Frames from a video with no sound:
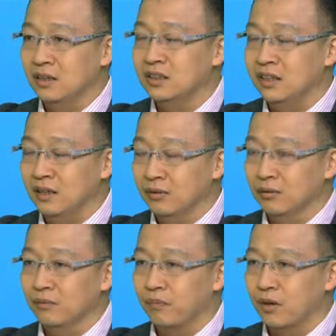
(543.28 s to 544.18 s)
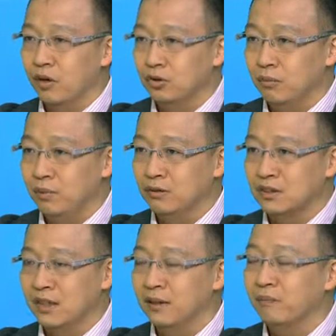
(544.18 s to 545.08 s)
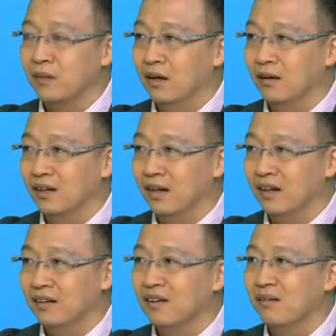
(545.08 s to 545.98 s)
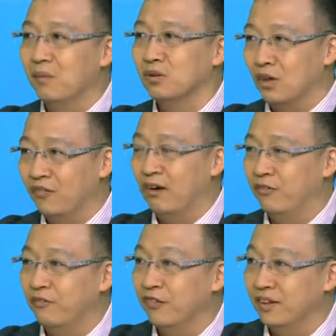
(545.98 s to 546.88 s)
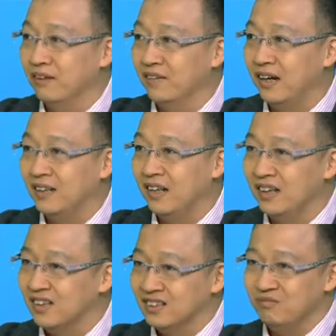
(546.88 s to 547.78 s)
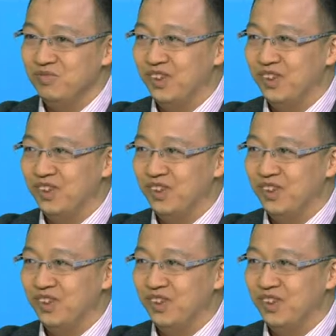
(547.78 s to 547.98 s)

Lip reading: is still contributing, most of our revenue, and that is,